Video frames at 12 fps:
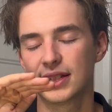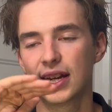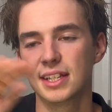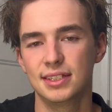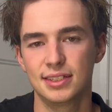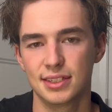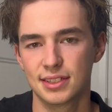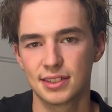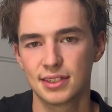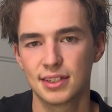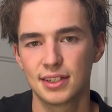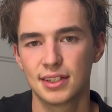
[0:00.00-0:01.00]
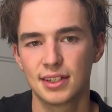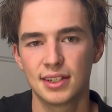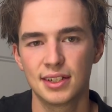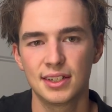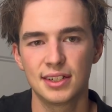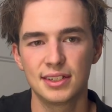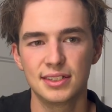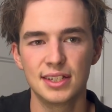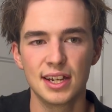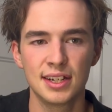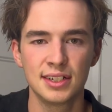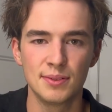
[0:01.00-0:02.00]
anything.
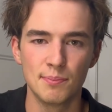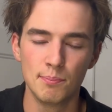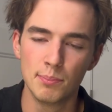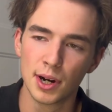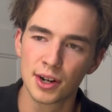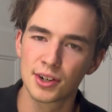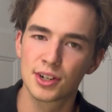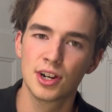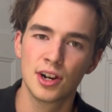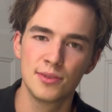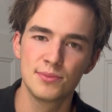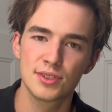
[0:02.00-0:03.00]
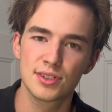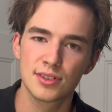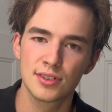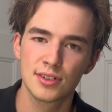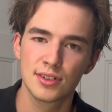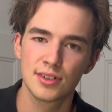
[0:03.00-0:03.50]
Then butter comes.